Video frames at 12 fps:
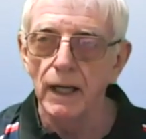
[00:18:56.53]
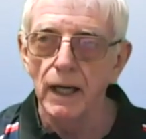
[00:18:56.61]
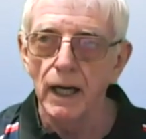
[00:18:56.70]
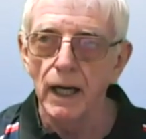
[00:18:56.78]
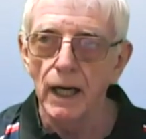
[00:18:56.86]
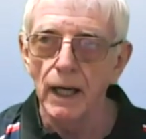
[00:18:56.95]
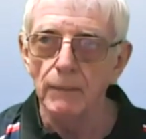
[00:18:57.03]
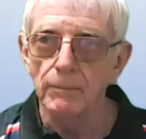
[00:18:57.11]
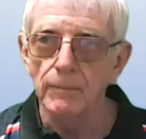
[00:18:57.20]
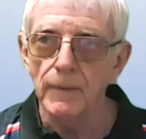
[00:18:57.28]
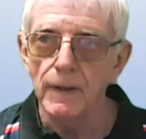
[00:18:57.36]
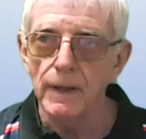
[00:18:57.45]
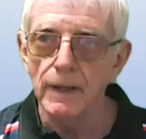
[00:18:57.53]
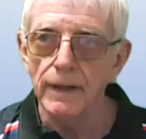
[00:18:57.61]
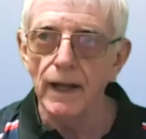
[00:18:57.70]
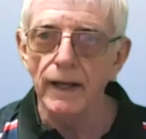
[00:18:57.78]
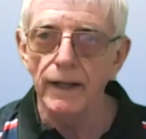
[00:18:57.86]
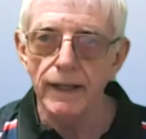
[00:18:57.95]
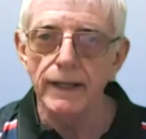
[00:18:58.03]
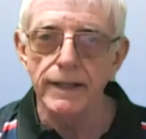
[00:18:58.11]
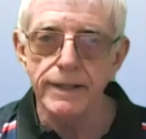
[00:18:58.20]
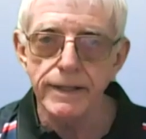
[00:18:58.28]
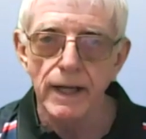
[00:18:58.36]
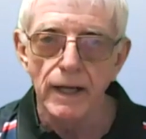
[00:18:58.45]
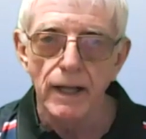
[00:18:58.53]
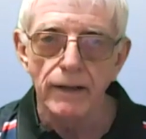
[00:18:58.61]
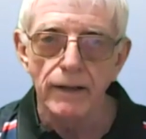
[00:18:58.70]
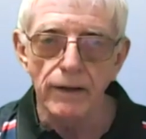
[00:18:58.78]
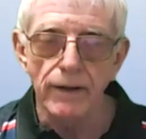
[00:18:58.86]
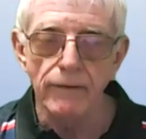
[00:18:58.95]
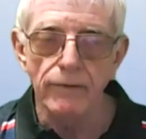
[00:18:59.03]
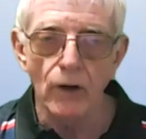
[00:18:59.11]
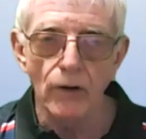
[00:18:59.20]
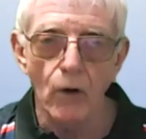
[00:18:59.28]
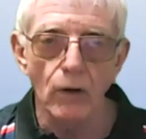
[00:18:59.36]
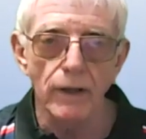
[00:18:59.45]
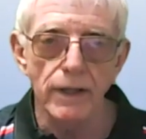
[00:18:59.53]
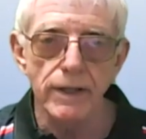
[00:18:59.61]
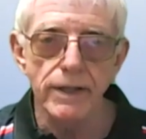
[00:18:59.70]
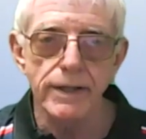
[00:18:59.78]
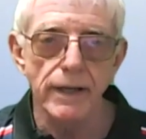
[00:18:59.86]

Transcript: that is that they've got all these